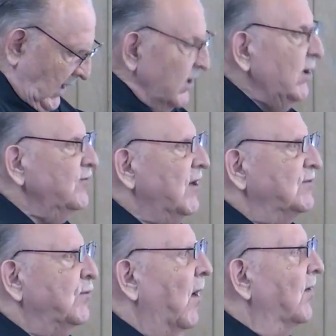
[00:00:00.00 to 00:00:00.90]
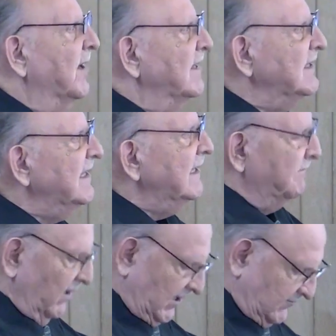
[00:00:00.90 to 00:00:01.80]
You just want a little
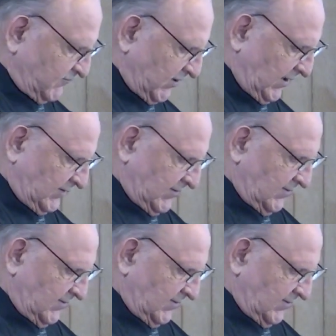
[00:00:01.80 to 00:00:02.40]
bit of Jesus.